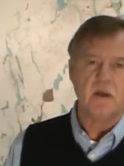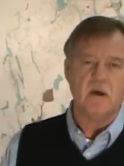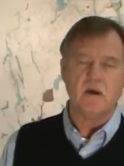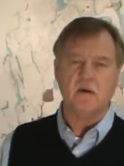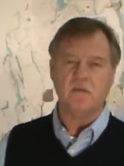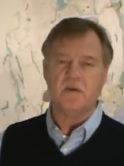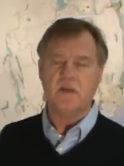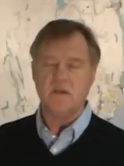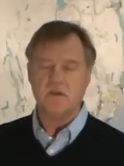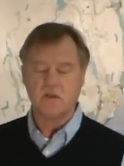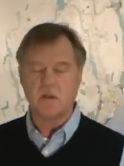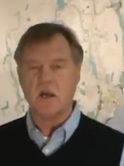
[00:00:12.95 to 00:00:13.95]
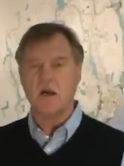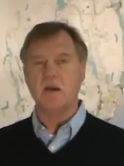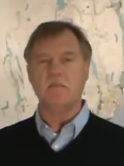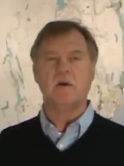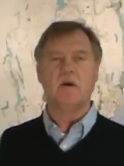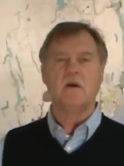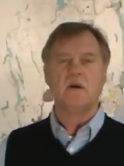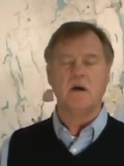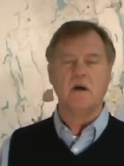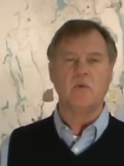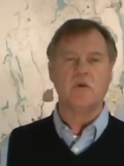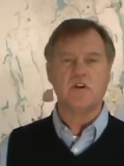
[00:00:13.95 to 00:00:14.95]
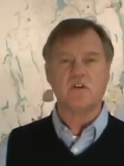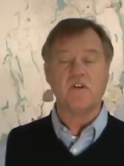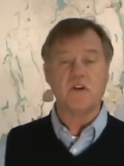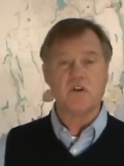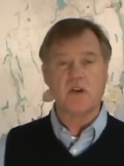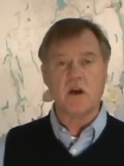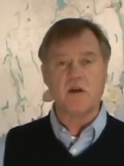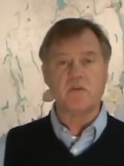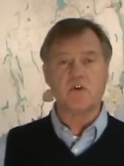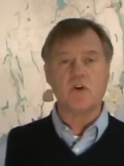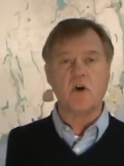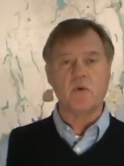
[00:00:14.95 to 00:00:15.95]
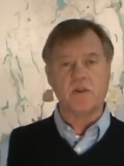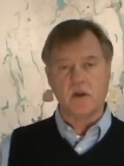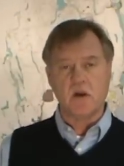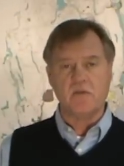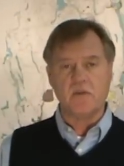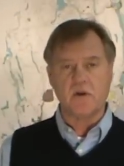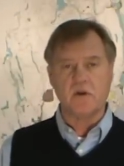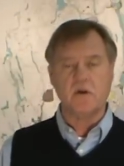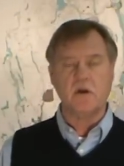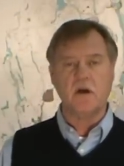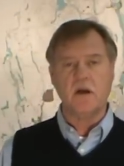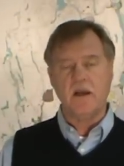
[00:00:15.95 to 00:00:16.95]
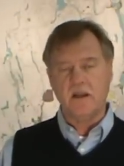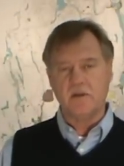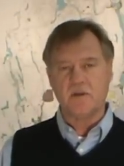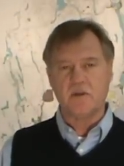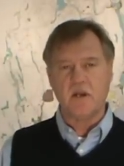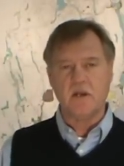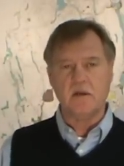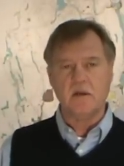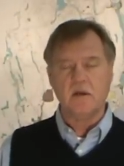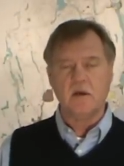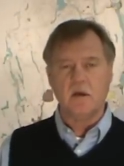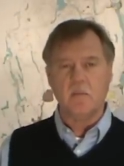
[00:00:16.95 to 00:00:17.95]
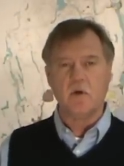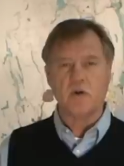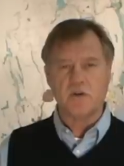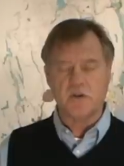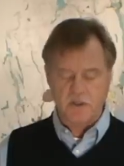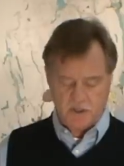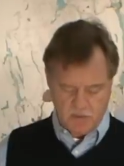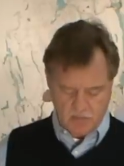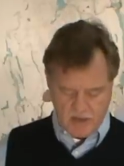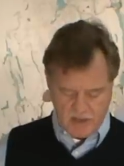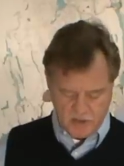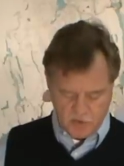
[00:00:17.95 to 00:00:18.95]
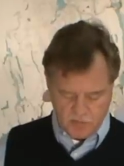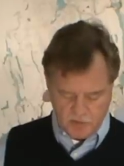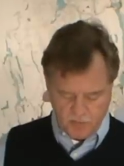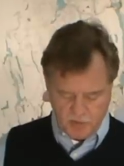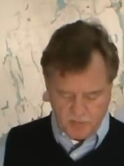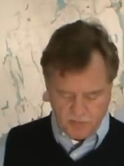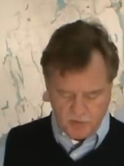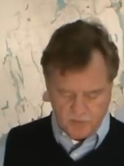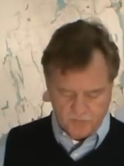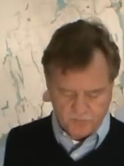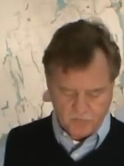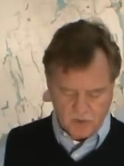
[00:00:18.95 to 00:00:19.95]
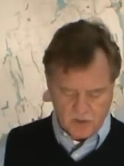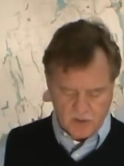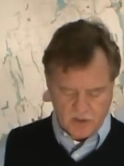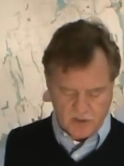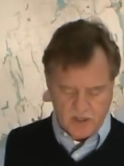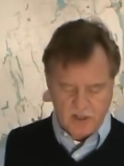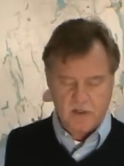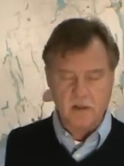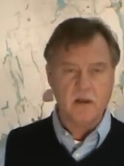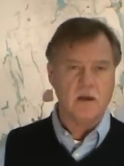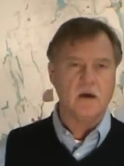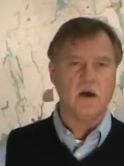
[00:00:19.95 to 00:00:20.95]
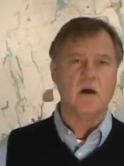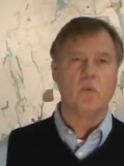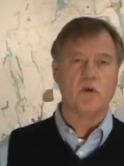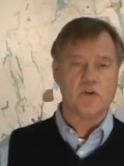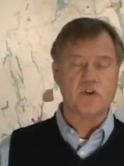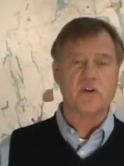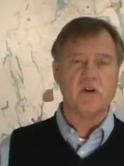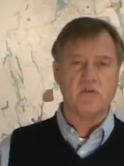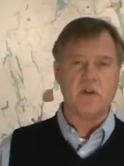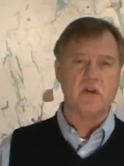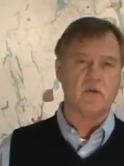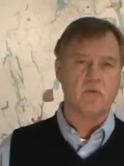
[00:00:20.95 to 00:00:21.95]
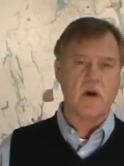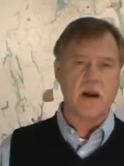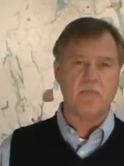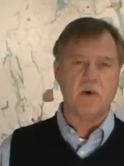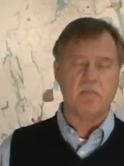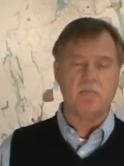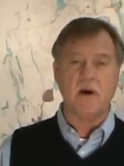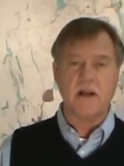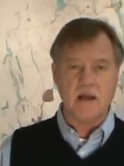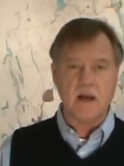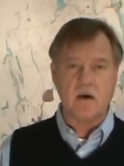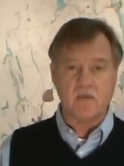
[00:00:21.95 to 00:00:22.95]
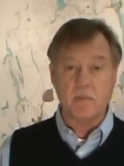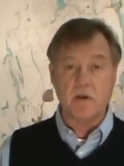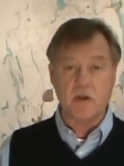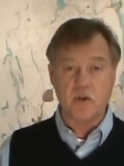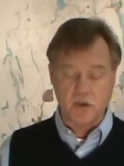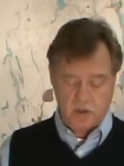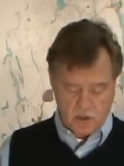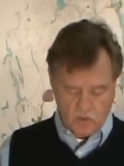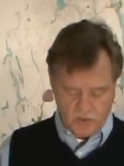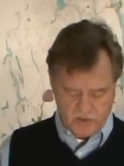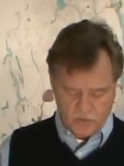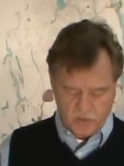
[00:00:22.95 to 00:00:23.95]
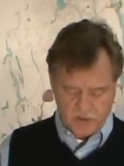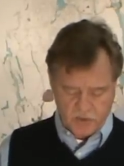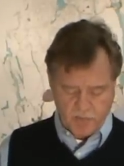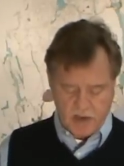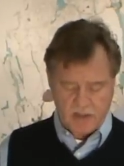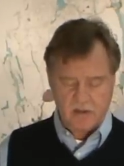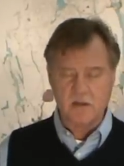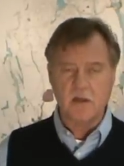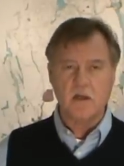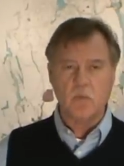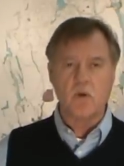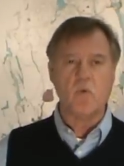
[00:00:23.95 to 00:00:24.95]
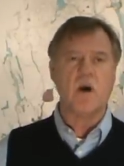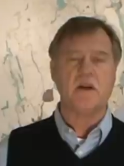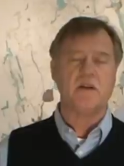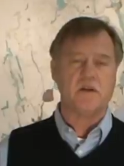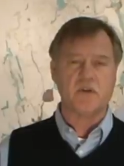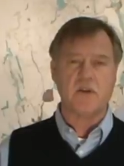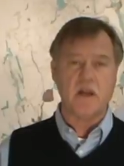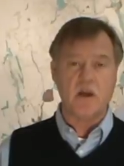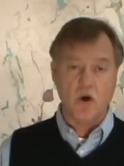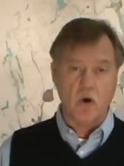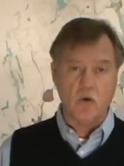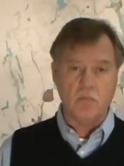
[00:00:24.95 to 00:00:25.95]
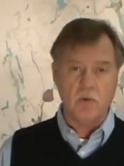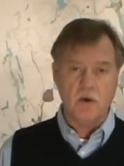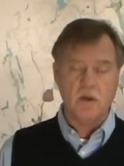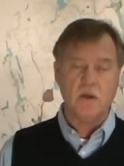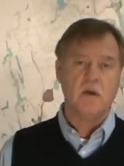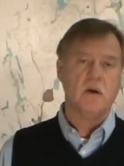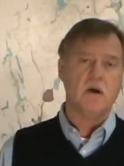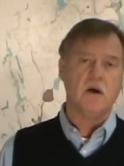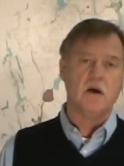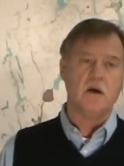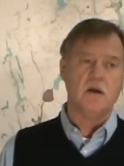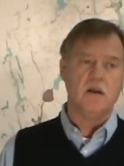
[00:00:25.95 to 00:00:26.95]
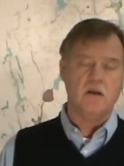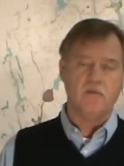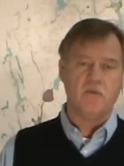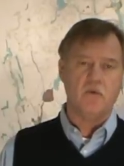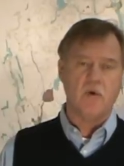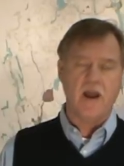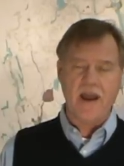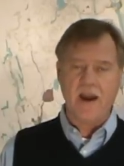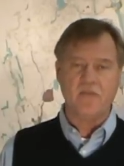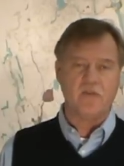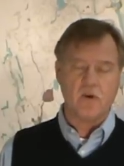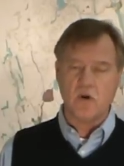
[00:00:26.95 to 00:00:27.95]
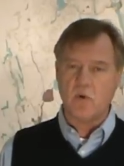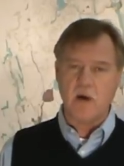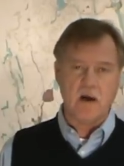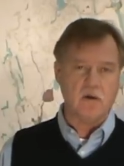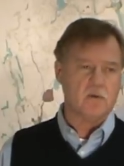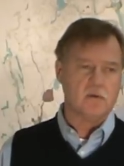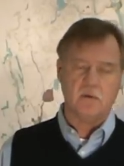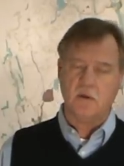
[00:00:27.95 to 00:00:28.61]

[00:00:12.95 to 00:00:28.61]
of East Lyme. We just finished the conference call with the governor and the state emergency management people. We're just giving you a wrap up by now. Everybody should know what to expect. We want you to stay home. If you have to go out,